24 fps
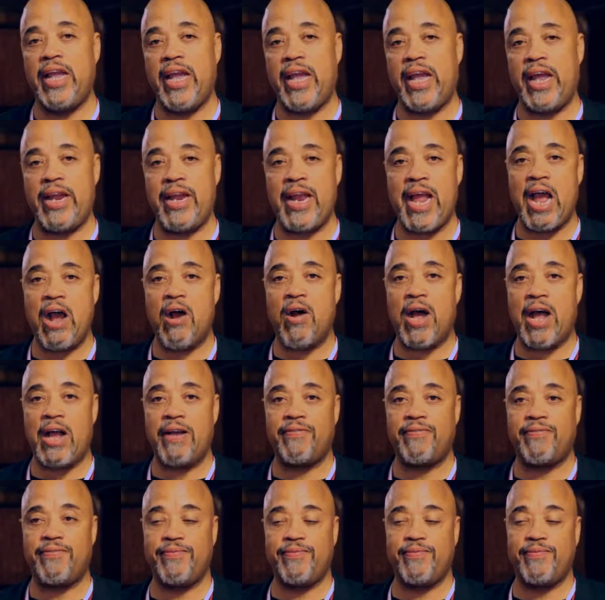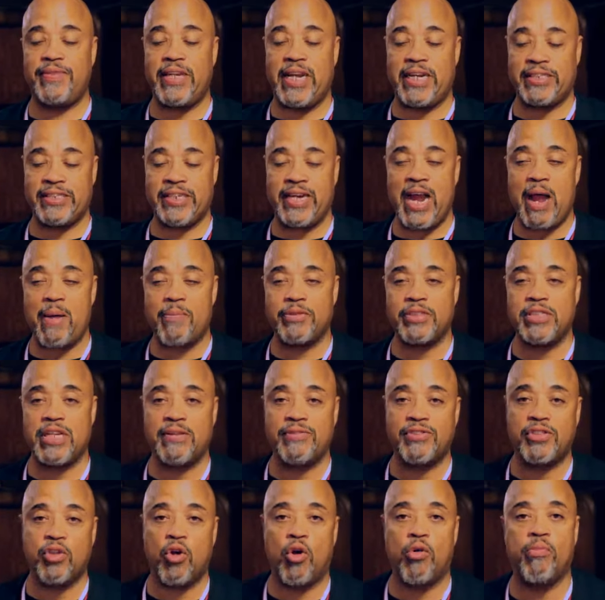And now I've
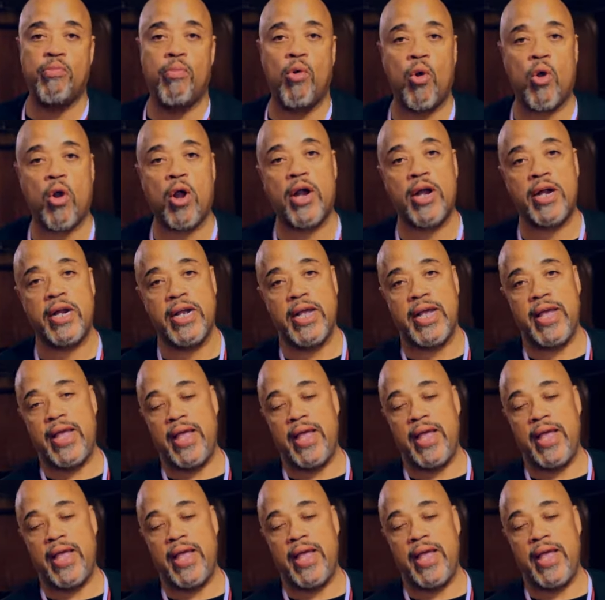sold more